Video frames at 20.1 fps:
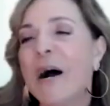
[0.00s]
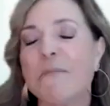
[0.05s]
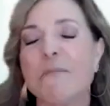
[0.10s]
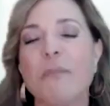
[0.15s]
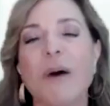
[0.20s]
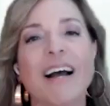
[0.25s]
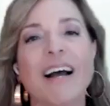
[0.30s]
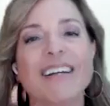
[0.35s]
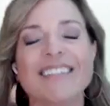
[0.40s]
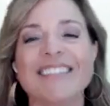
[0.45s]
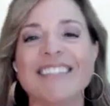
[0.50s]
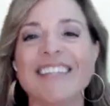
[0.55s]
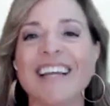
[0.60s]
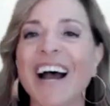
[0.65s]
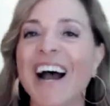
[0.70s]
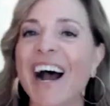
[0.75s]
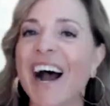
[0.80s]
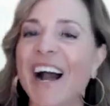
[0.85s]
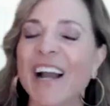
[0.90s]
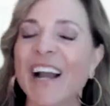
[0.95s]
but
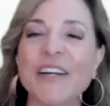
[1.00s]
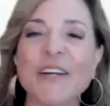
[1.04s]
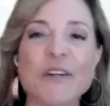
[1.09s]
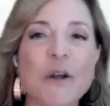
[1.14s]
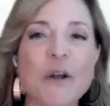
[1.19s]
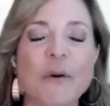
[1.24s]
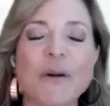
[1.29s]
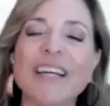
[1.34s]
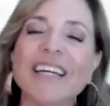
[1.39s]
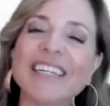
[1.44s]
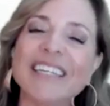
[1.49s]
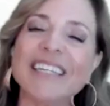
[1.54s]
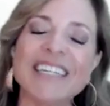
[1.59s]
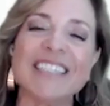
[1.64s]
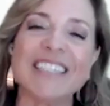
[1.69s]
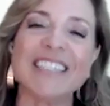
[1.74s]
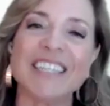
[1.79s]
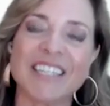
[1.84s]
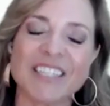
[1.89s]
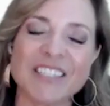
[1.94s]
it
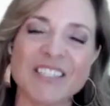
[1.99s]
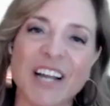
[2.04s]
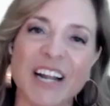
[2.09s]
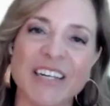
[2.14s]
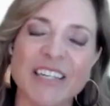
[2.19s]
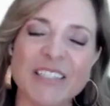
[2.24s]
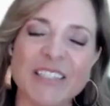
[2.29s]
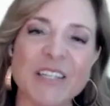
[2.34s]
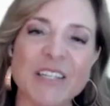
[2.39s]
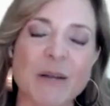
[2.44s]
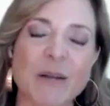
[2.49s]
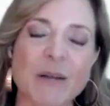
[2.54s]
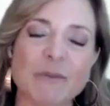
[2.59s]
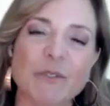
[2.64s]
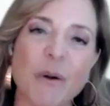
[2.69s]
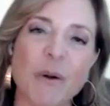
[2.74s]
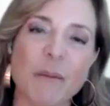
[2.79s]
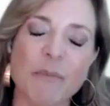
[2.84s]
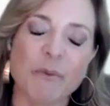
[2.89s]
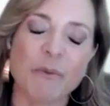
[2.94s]
is an exciting time,
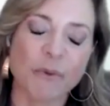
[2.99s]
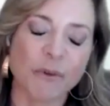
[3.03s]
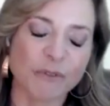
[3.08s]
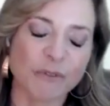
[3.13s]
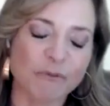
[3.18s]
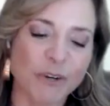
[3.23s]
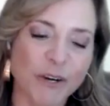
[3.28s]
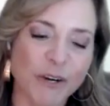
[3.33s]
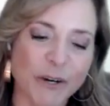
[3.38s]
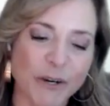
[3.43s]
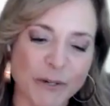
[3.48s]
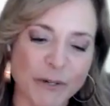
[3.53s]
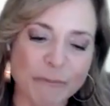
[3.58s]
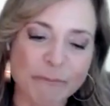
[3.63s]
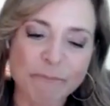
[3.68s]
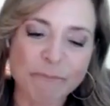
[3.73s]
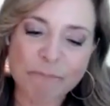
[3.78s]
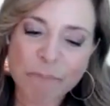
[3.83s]
so I'm thrilled for her.